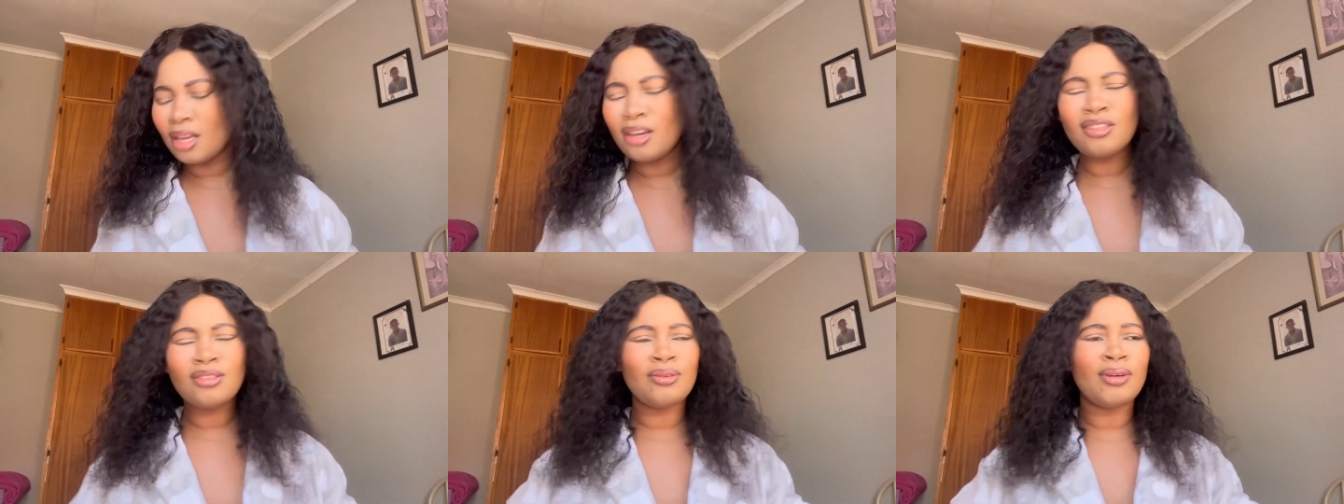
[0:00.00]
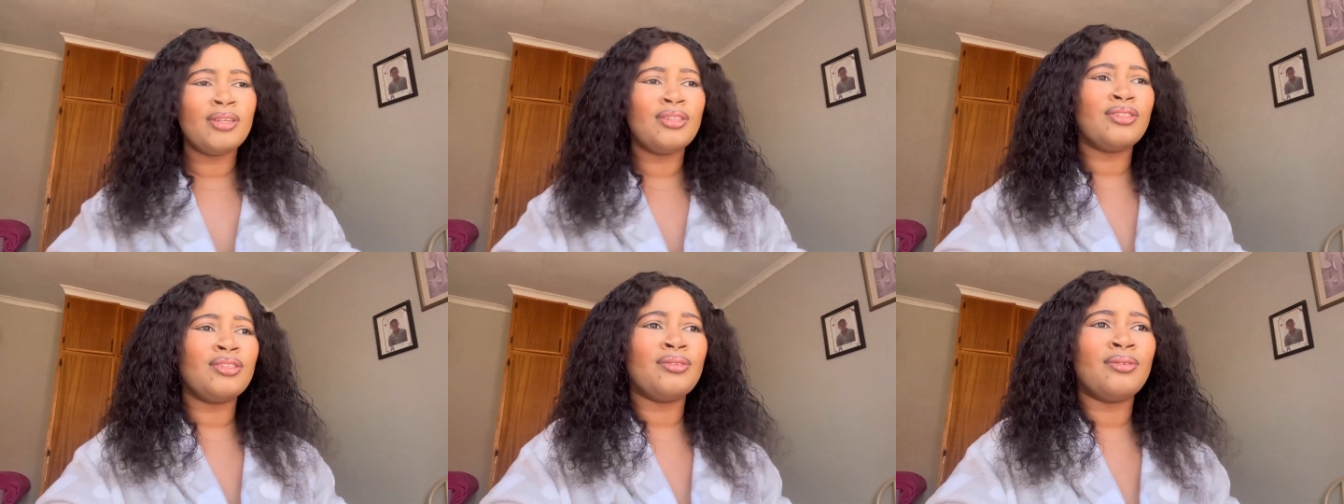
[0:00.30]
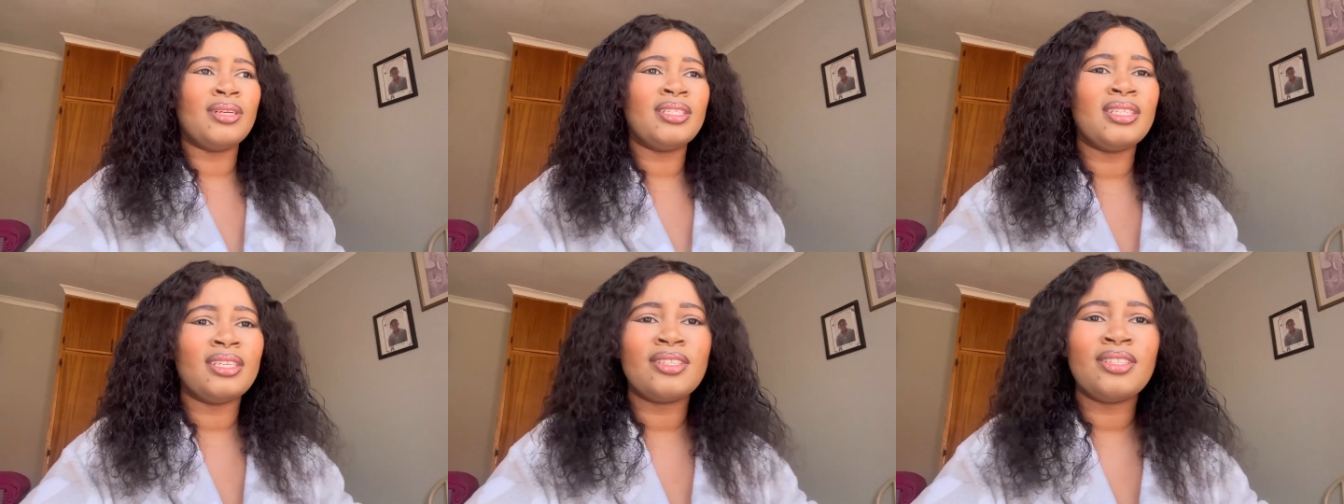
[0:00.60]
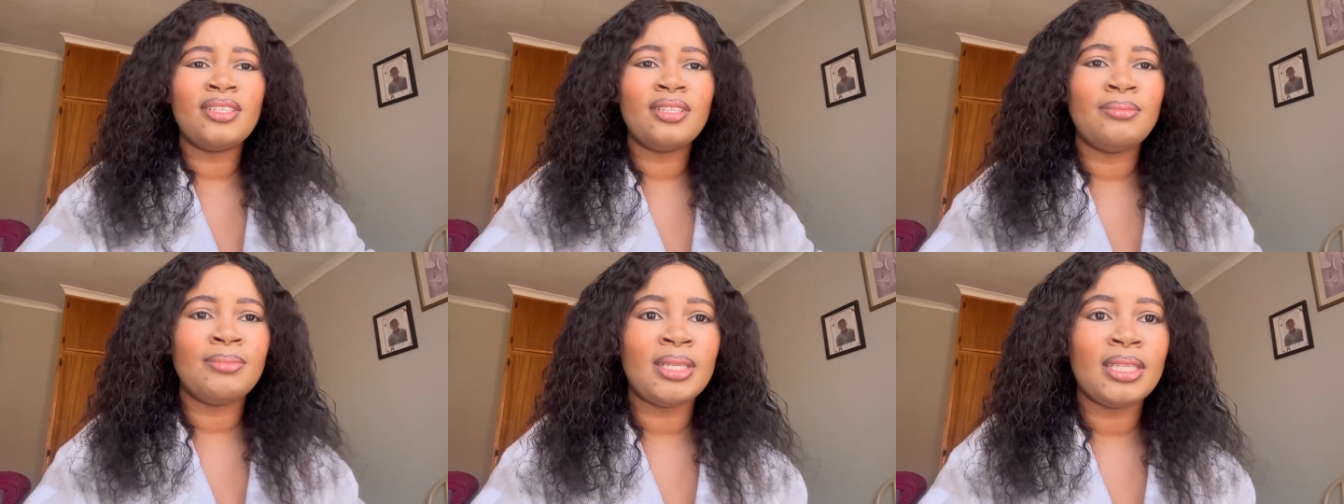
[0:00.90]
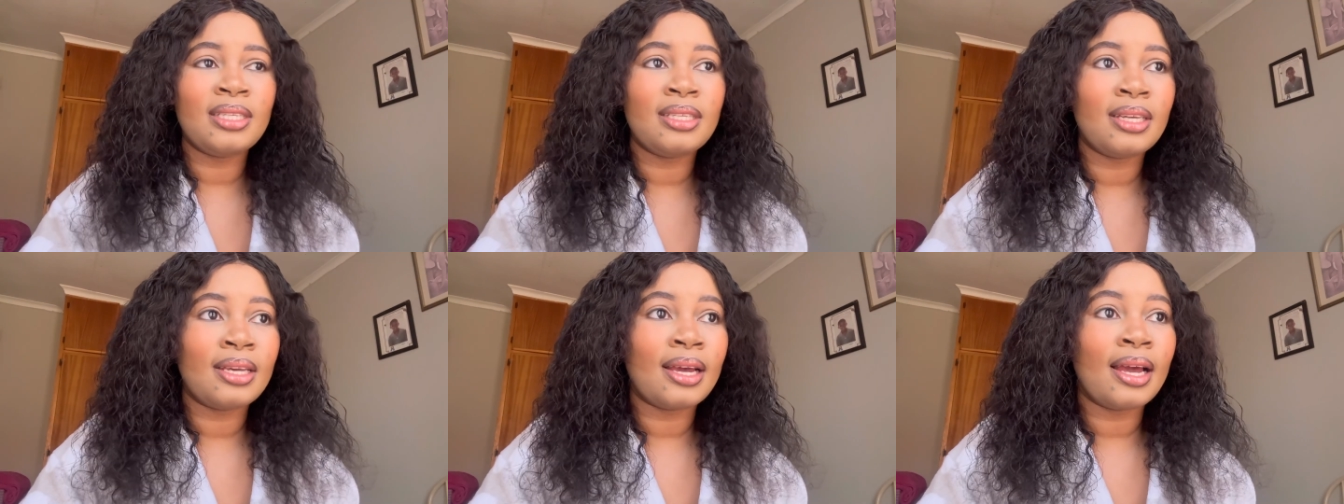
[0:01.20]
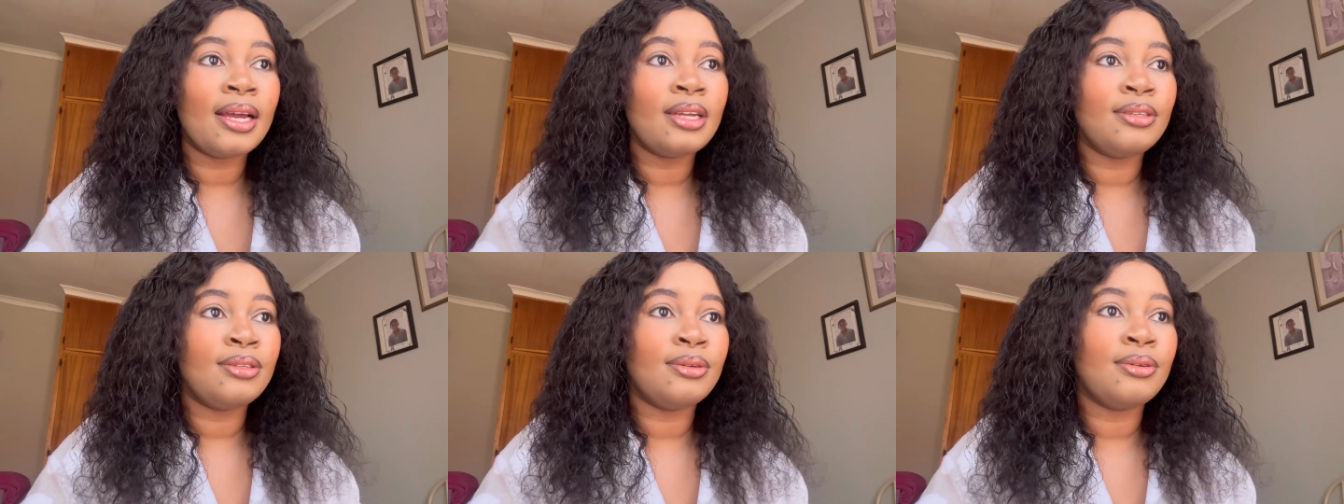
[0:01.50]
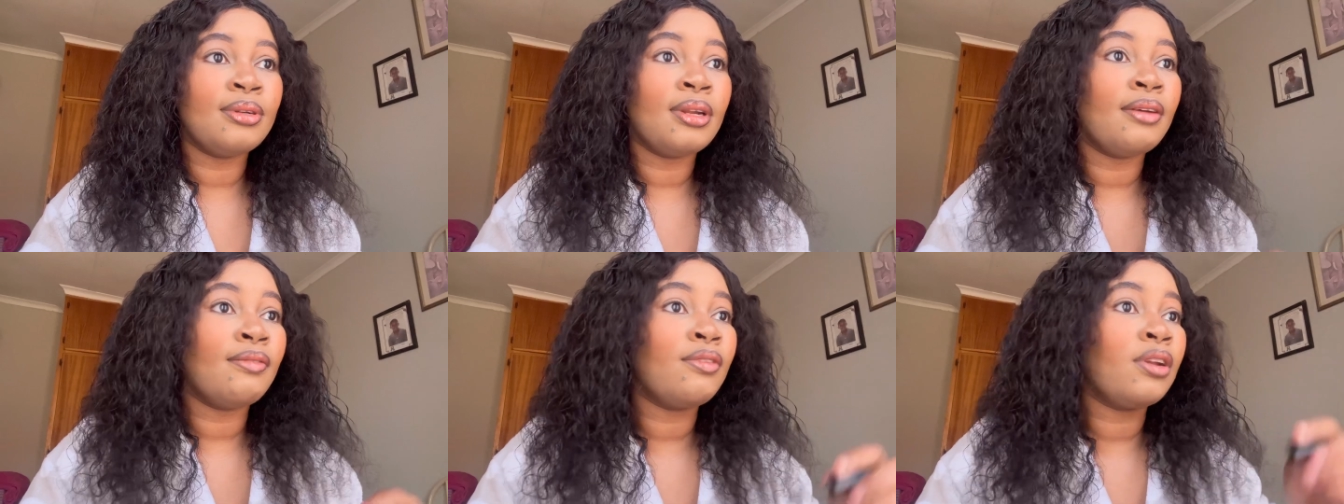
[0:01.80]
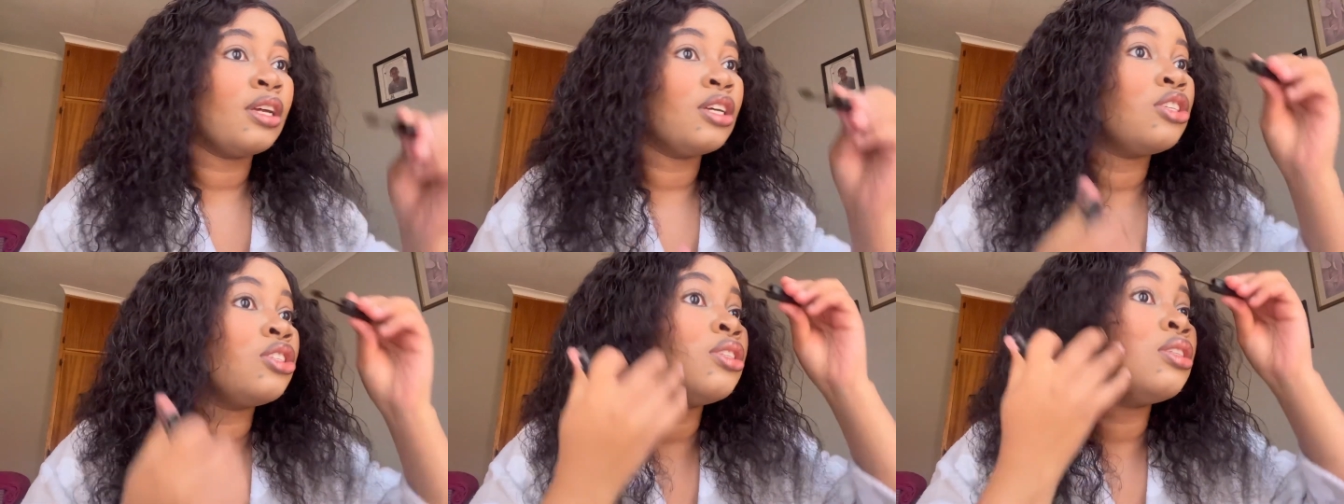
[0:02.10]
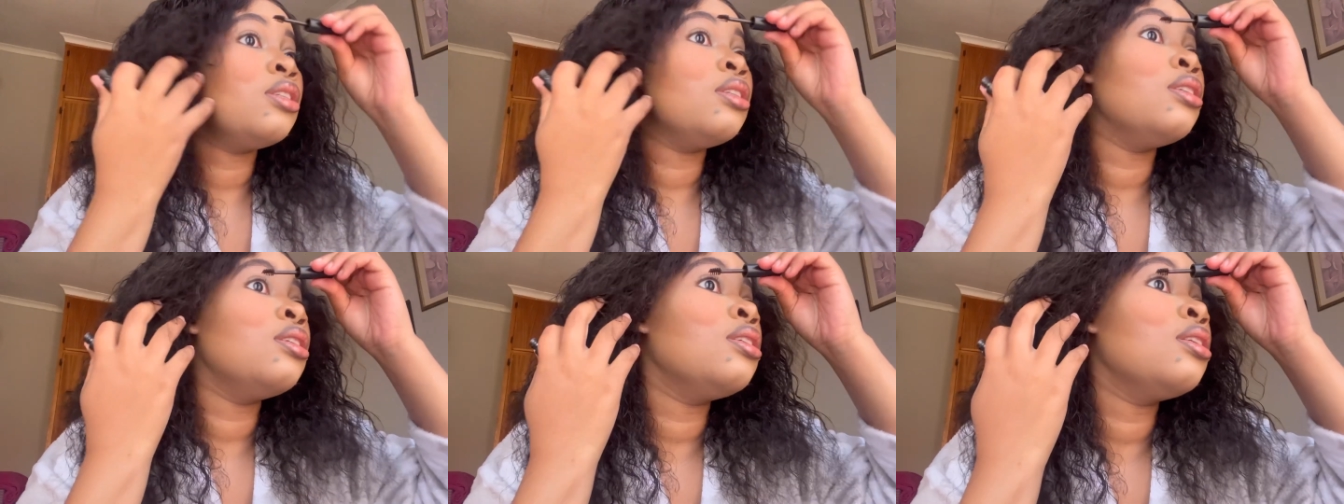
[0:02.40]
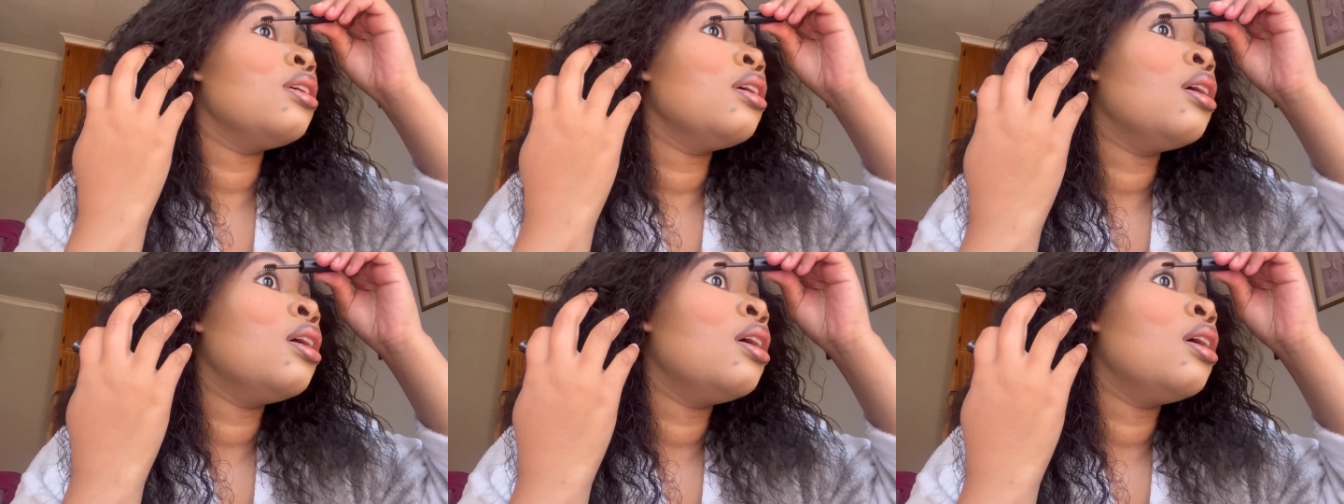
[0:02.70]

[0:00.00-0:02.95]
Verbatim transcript: i was wondering what's actually missing i don't have lashes